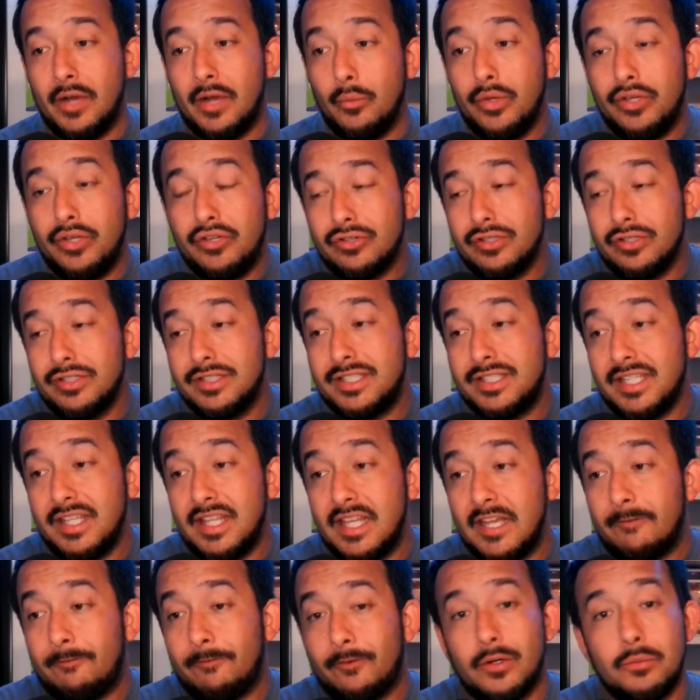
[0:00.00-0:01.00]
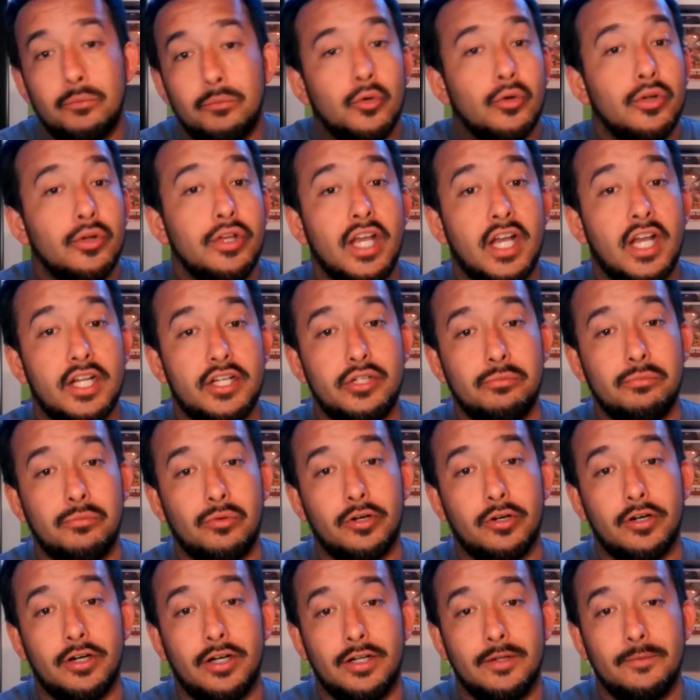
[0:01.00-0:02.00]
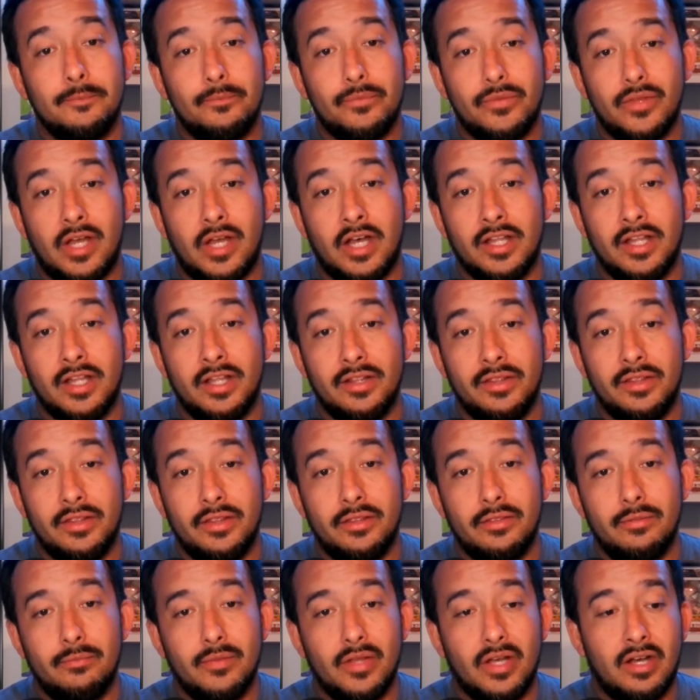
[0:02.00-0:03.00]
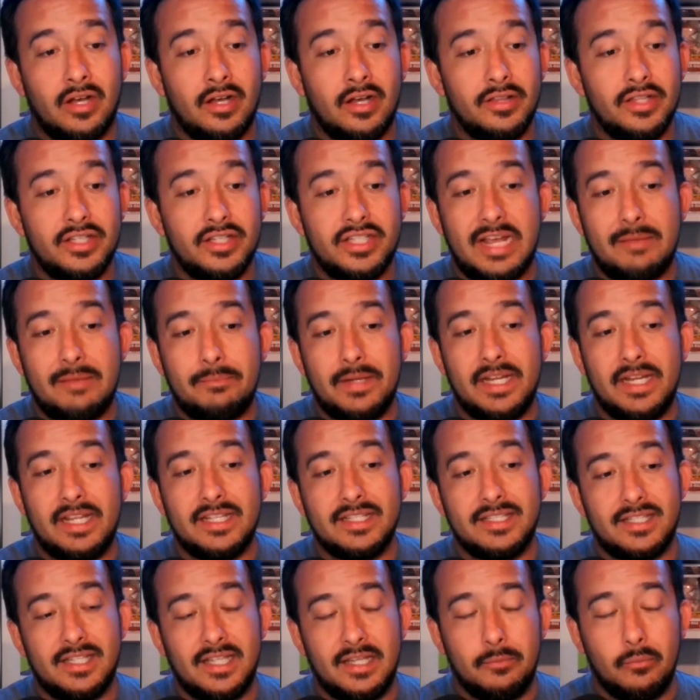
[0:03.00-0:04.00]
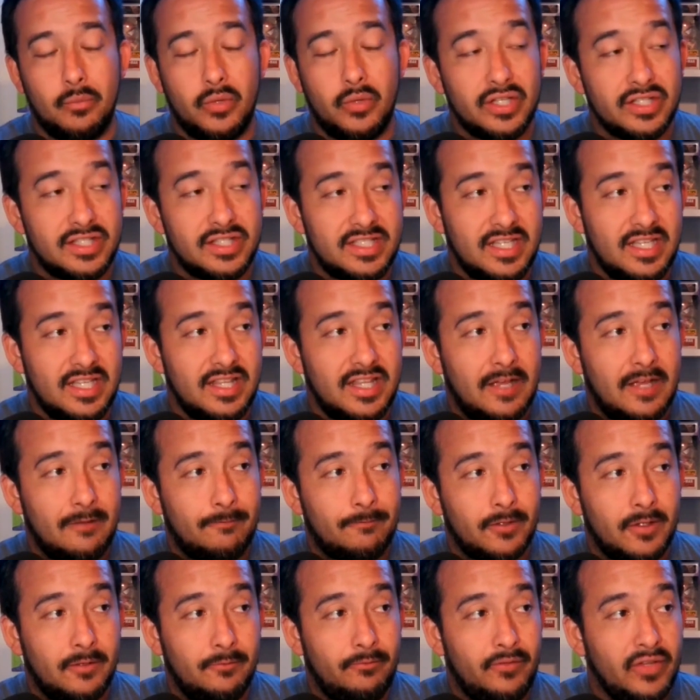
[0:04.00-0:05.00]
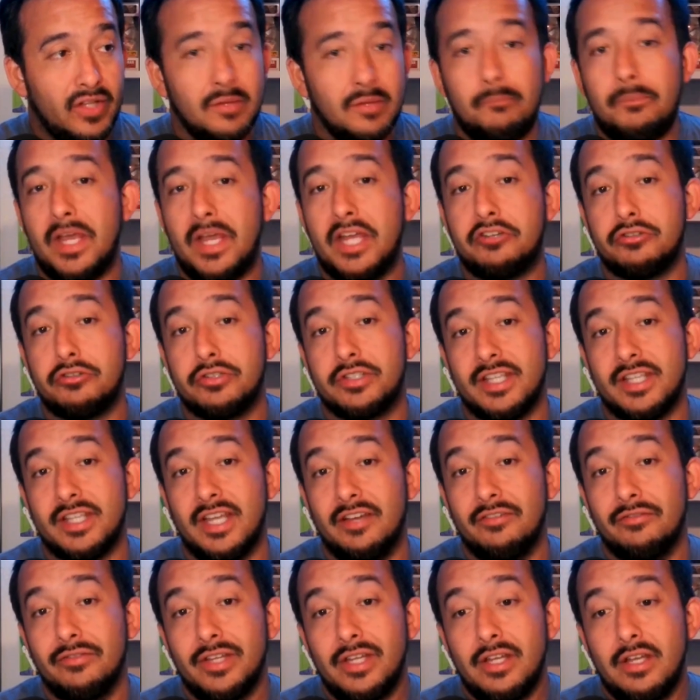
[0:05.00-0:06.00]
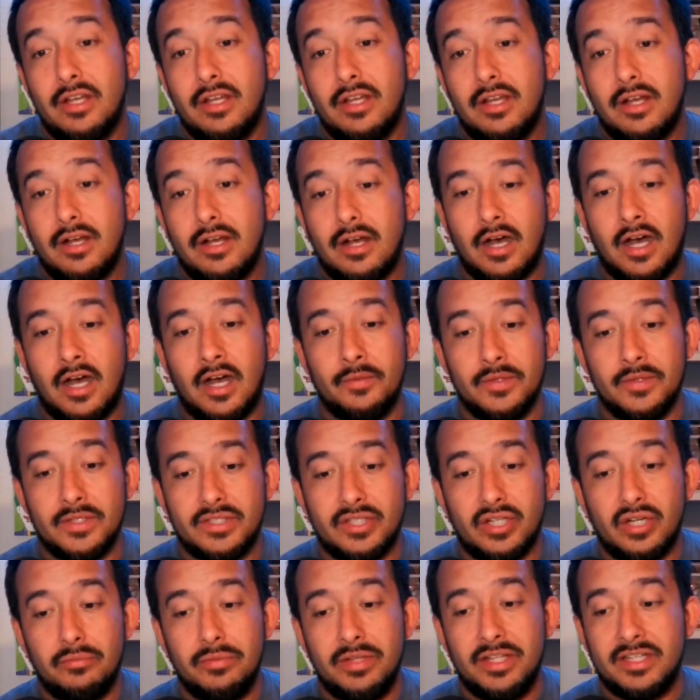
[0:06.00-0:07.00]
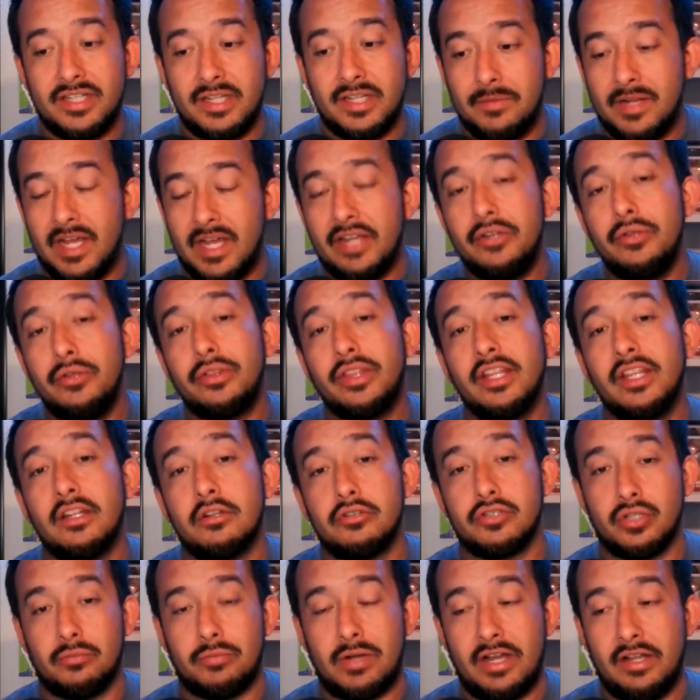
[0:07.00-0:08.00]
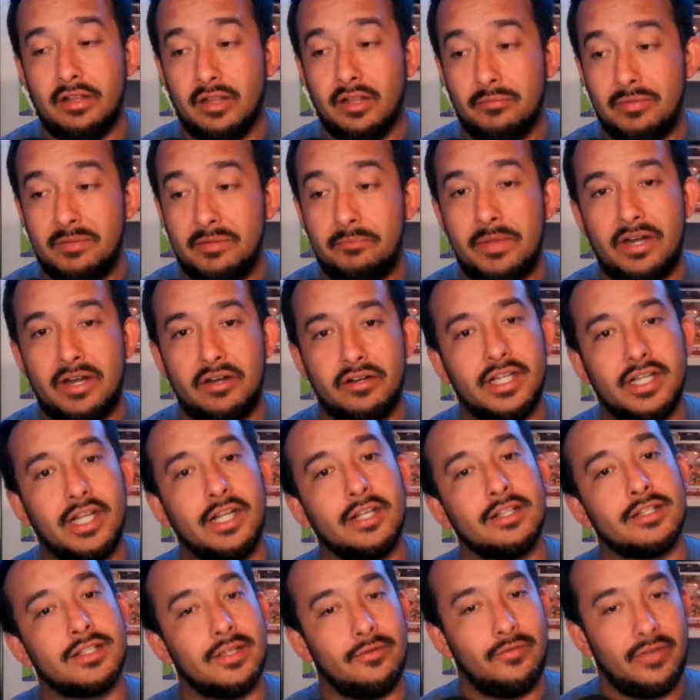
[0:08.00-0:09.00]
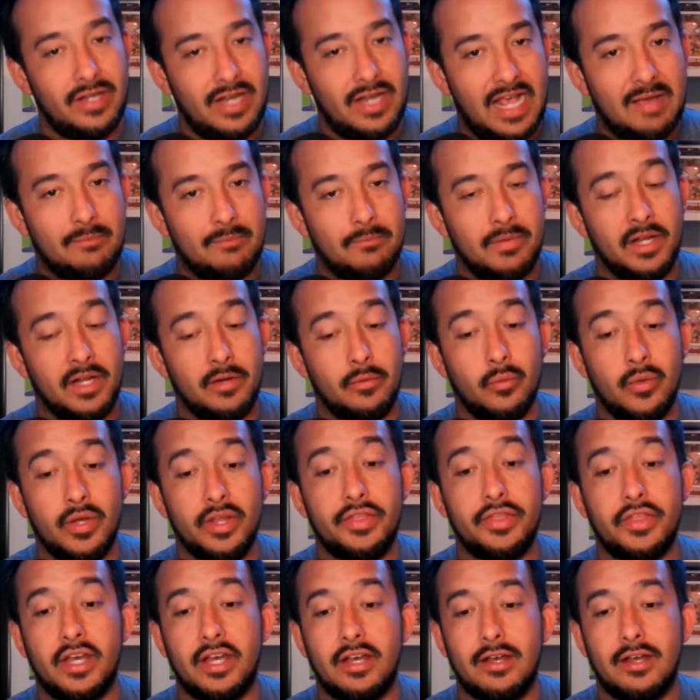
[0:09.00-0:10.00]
We could see that from Rui Hachimura on the Japanese team. We could see that from Filip Petrušev on the Serbian team. Now, I do think there's probably a little bit better chance of it happening with